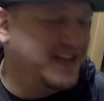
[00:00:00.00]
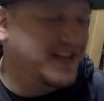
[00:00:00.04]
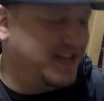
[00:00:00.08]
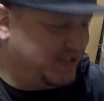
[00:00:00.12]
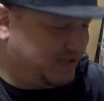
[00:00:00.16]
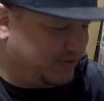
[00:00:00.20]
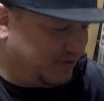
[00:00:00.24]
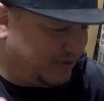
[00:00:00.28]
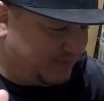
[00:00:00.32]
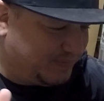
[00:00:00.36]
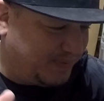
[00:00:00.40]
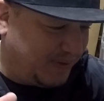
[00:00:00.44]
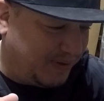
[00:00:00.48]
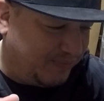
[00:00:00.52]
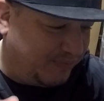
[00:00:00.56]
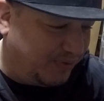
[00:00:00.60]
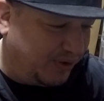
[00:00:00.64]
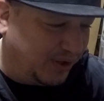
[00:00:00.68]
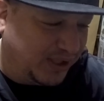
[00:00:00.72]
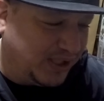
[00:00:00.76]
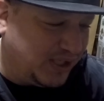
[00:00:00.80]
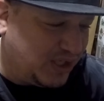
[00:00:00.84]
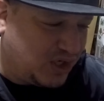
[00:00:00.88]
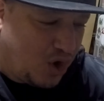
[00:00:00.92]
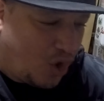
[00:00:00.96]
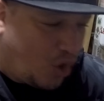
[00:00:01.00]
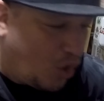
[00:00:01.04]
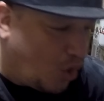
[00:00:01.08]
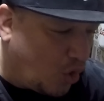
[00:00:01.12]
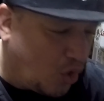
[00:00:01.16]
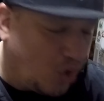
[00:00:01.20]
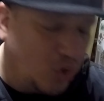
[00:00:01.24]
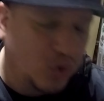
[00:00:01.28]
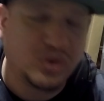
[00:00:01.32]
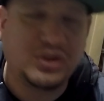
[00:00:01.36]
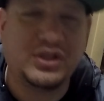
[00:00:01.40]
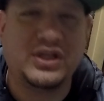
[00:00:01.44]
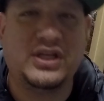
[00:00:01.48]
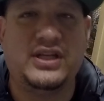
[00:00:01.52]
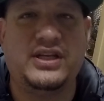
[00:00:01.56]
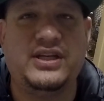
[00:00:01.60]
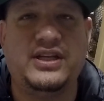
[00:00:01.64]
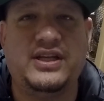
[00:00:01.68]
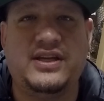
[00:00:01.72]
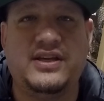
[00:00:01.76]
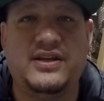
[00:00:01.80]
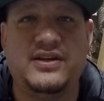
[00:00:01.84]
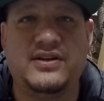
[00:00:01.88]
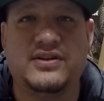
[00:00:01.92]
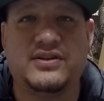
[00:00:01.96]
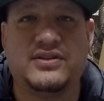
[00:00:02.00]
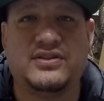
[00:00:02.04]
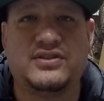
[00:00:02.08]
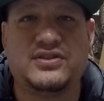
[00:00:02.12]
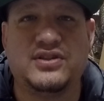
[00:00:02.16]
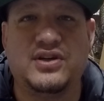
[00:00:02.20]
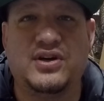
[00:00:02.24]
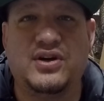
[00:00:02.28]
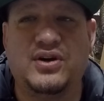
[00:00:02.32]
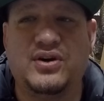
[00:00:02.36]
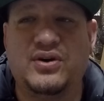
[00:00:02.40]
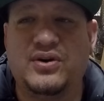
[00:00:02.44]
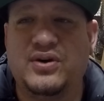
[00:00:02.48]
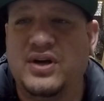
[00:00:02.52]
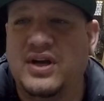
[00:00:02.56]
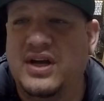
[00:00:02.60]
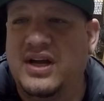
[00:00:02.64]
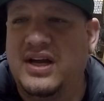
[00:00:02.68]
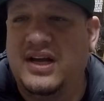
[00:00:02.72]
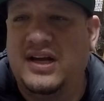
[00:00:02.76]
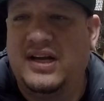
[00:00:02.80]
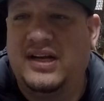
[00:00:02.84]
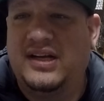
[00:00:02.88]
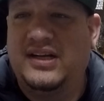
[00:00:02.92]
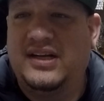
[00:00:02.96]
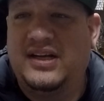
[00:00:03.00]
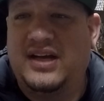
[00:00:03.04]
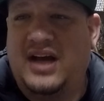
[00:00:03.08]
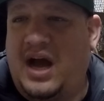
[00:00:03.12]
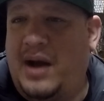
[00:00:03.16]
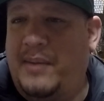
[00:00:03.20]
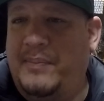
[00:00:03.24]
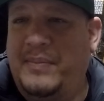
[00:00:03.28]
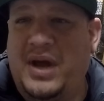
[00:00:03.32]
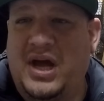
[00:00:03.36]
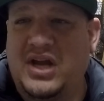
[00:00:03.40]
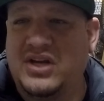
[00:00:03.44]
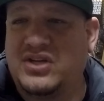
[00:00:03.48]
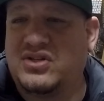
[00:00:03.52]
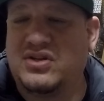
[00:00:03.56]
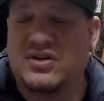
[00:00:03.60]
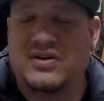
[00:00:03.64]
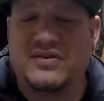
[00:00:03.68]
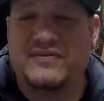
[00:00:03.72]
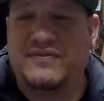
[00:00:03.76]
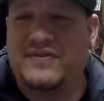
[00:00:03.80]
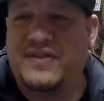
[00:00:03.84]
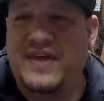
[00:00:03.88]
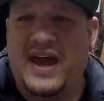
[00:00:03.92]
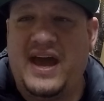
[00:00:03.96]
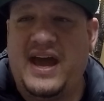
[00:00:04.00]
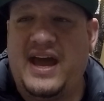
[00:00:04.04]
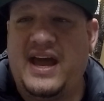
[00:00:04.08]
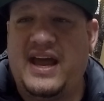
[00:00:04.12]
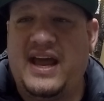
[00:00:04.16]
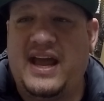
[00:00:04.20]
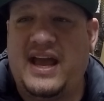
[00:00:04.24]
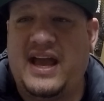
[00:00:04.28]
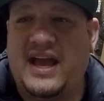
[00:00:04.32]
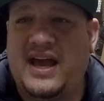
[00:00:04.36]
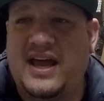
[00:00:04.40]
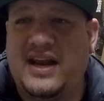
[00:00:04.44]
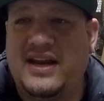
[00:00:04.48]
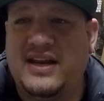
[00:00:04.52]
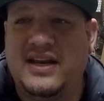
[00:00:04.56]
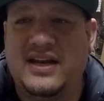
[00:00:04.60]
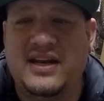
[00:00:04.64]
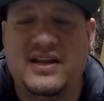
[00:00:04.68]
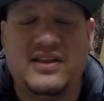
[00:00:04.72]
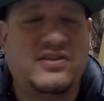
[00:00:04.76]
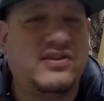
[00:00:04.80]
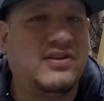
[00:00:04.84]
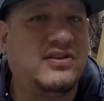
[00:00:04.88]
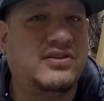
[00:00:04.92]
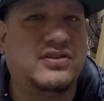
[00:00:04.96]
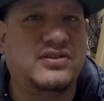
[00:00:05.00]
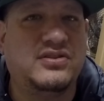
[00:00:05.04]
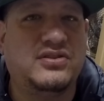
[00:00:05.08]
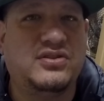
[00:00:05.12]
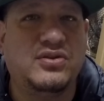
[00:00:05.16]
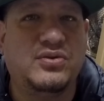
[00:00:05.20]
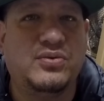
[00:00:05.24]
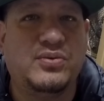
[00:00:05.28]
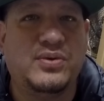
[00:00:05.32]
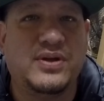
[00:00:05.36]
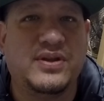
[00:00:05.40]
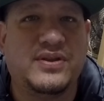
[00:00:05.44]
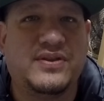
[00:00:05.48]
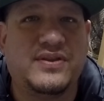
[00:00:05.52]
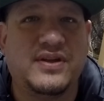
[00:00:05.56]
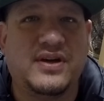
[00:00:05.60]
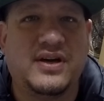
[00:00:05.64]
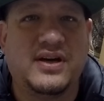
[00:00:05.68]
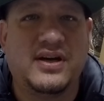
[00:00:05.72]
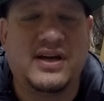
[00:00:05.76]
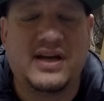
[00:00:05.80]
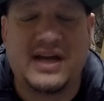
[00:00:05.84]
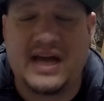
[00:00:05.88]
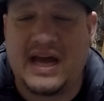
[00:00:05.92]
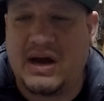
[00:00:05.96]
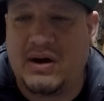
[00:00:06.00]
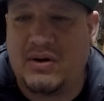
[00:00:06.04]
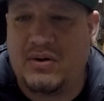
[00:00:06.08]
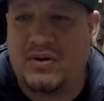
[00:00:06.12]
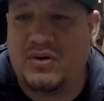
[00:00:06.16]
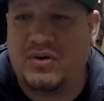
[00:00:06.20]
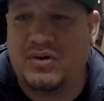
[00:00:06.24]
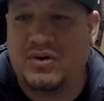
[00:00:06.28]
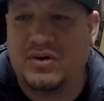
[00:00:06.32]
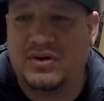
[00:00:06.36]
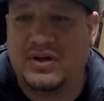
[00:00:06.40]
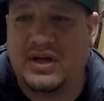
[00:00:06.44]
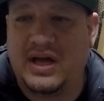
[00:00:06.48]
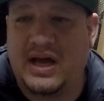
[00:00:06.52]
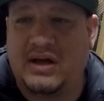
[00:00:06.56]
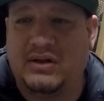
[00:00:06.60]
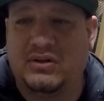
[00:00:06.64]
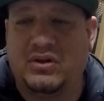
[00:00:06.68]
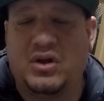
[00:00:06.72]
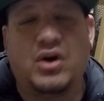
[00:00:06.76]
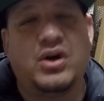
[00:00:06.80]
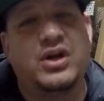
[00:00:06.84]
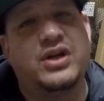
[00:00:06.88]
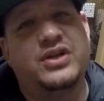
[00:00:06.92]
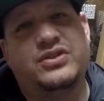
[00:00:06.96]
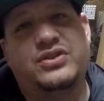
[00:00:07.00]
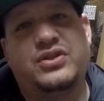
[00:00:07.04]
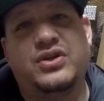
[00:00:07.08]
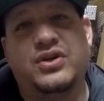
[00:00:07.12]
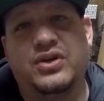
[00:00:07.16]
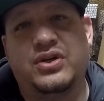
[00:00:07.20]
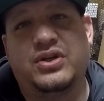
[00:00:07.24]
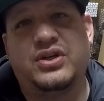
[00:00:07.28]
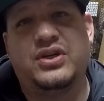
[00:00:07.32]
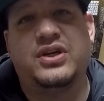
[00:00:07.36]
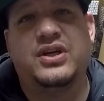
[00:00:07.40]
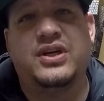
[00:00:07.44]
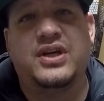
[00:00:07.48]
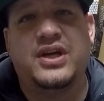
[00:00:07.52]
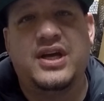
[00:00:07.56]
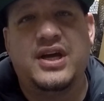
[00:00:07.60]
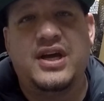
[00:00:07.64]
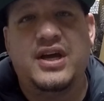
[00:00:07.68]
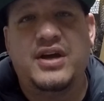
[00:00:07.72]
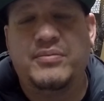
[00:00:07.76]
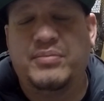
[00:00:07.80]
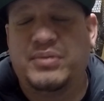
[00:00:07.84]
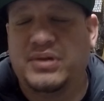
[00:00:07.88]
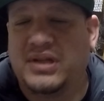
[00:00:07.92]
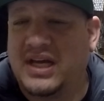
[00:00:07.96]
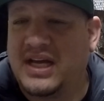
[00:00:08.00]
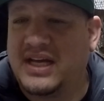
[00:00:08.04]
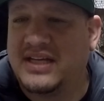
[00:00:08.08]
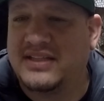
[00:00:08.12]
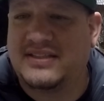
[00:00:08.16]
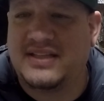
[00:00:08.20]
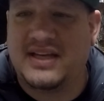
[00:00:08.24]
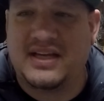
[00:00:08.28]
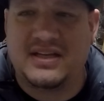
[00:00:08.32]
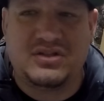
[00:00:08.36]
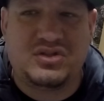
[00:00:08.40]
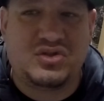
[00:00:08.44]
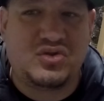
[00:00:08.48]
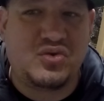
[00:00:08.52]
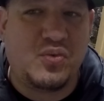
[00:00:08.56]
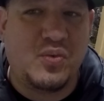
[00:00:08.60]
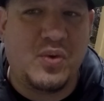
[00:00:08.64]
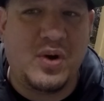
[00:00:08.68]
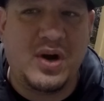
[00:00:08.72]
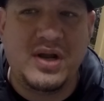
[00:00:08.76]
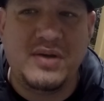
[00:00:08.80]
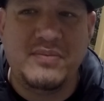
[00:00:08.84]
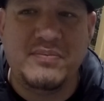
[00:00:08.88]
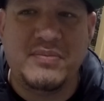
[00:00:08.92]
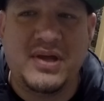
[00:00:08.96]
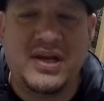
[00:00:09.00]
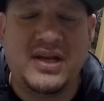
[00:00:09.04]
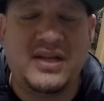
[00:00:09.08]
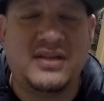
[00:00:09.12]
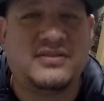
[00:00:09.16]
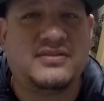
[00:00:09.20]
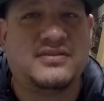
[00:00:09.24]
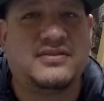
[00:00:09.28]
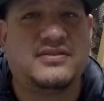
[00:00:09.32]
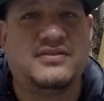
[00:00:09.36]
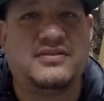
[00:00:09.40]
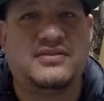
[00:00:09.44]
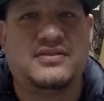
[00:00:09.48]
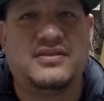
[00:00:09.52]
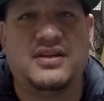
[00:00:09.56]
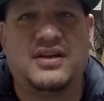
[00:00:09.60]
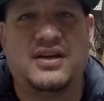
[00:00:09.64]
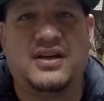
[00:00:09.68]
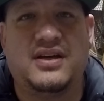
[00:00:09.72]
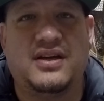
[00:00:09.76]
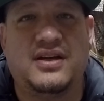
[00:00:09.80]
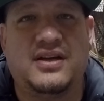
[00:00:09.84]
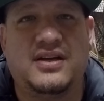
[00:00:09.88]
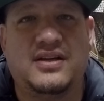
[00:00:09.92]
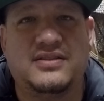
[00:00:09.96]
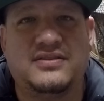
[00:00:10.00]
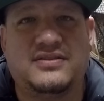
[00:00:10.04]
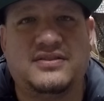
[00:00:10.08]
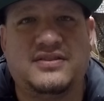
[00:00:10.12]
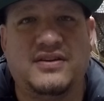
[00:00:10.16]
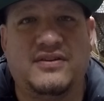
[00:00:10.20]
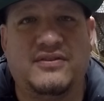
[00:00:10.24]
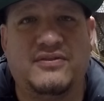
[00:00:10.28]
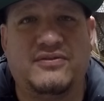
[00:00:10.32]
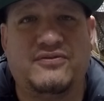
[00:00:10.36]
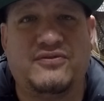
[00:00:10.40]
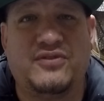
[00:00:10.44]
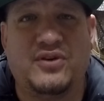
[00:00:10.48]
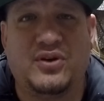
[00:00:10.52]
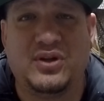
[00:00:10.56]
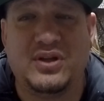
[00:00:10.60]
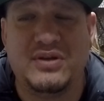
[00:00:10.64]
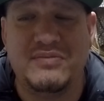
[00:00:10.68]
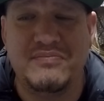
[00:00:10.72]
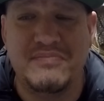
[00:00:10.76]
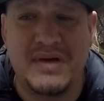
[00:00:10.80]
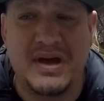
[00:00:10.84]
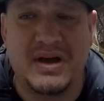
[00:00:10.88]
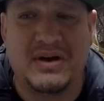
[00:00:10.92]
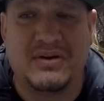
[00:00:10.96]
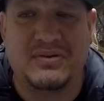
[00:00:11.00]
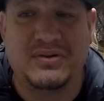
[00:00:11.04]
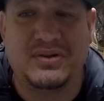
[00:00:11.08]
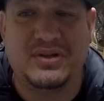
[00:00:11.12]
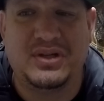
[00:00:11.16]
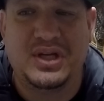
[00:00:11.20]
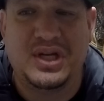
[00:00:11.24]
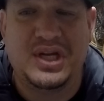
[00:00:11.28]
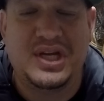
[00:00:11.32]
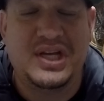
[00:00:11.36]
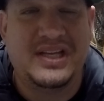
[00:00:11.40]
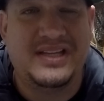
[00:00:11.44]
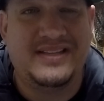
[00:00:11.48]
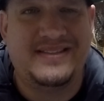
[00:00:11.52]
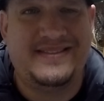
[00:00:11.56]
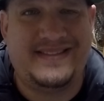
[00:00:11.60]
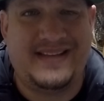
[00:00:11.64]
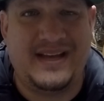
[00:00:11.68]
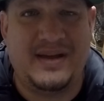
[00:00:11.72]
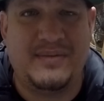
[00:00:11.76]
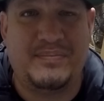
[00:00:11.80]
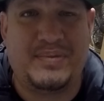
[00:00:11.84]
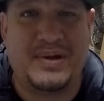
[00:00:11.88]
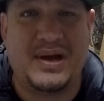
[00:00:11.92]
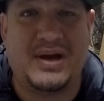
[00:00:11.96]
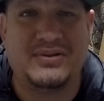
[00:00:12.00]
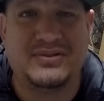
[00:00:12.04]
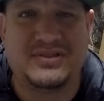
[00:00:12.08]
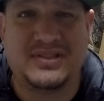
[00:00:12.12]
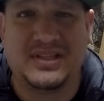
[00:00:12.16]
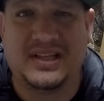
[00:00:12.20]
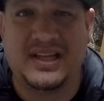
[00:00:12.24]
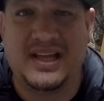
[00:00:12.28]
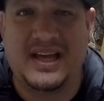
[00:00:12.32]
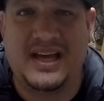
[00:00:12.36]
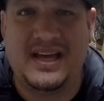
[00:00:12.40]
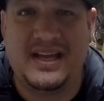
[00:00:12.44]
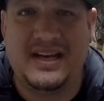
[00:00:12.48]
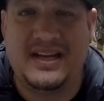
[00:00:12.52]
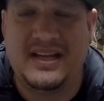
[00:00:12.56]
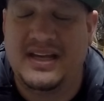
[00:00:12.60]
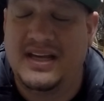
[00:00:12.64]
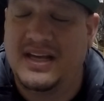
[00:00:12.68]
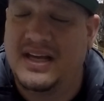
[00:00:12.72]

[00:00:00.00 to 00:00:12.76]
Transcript: So it's been really cold in here. So I'm not sure if that had anything to do with how long it took. But like I said, 20 minutes to fully melt 10 pounds of lead.